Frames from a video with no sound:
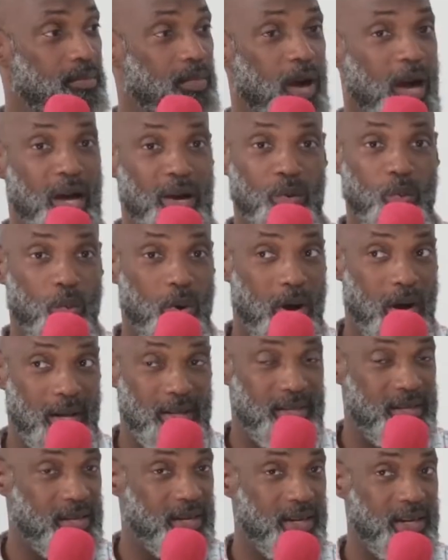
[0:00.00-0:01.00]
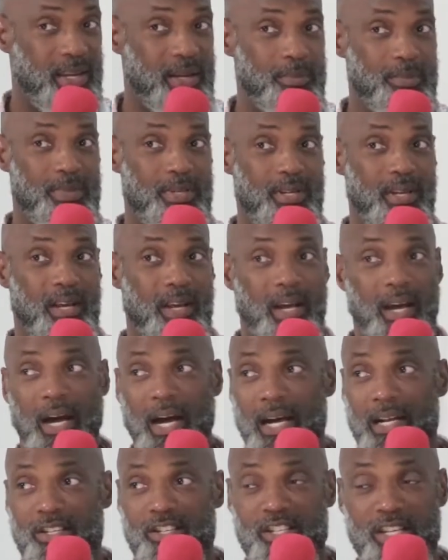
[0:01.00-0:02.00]
unwanted limbs,
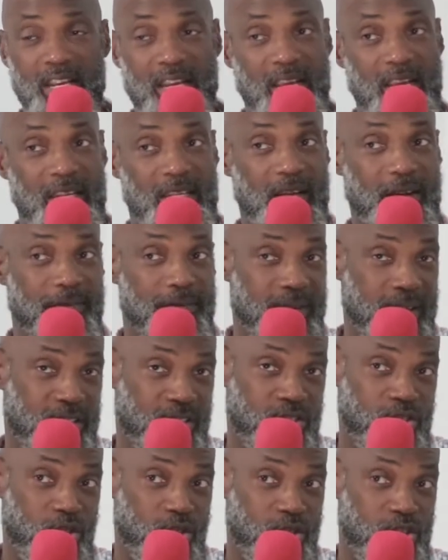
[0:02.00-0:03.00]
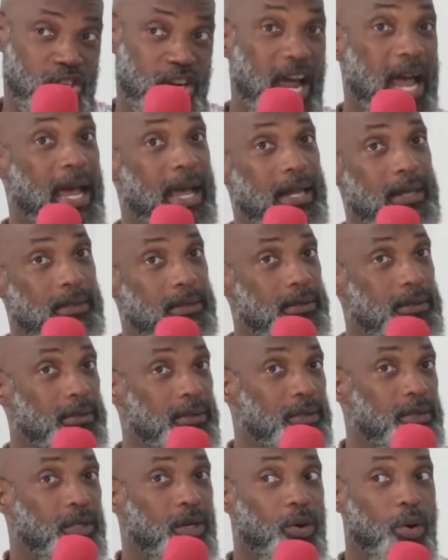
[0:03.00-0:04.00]
and say it affects your child.
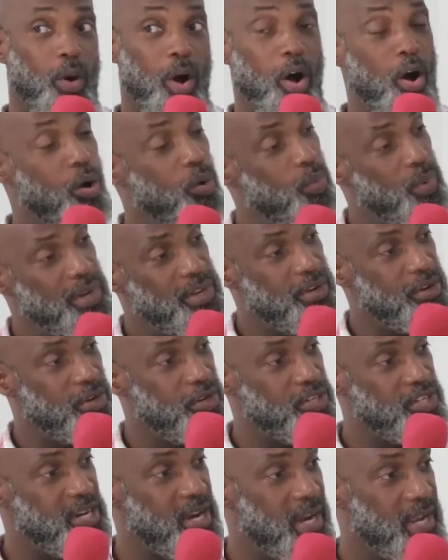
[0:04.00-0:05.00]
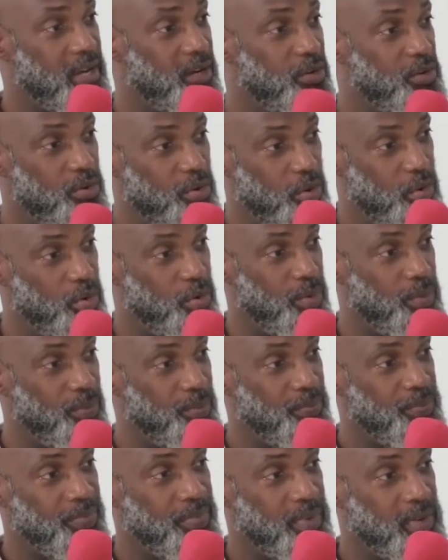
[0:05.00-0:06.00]
Mm-hmm. How will your child grow?
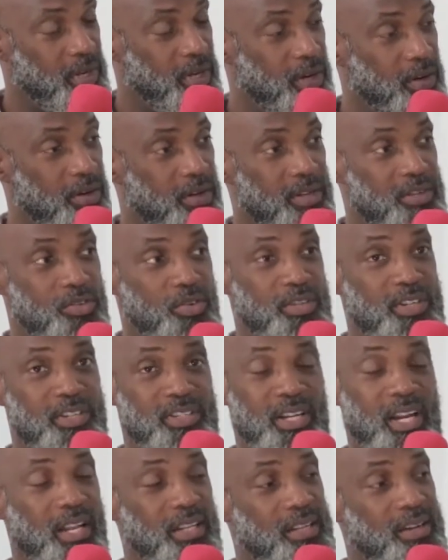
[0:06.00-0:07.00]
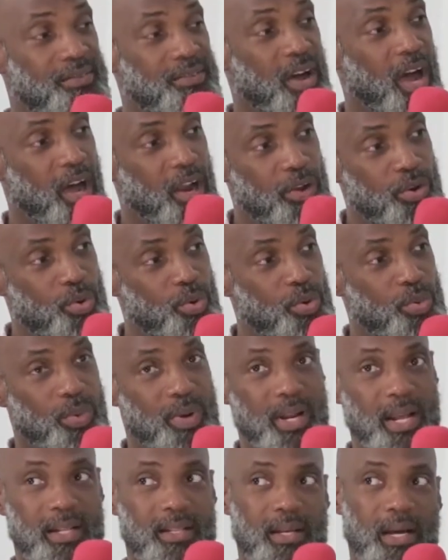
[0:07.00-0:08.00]
You know, so there's a lot of unknown
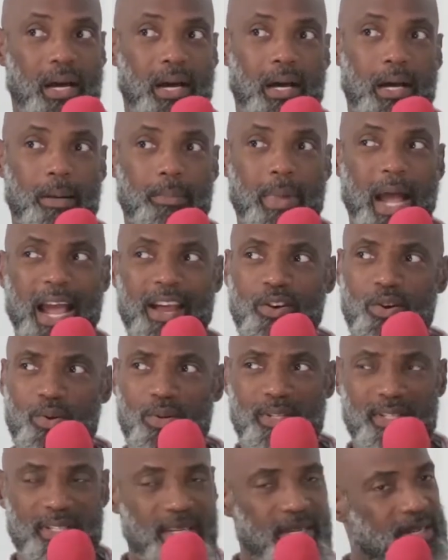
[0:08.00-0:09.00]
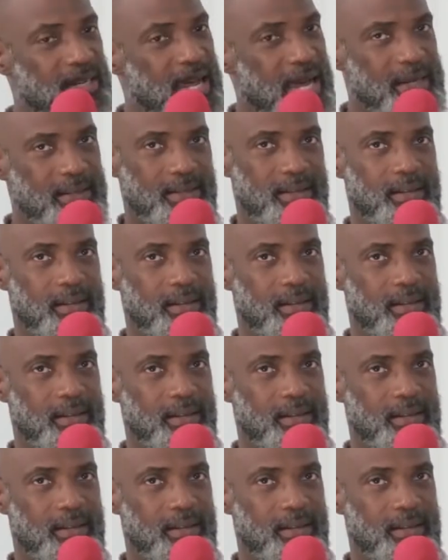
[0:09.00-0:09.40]
with that. I don't see that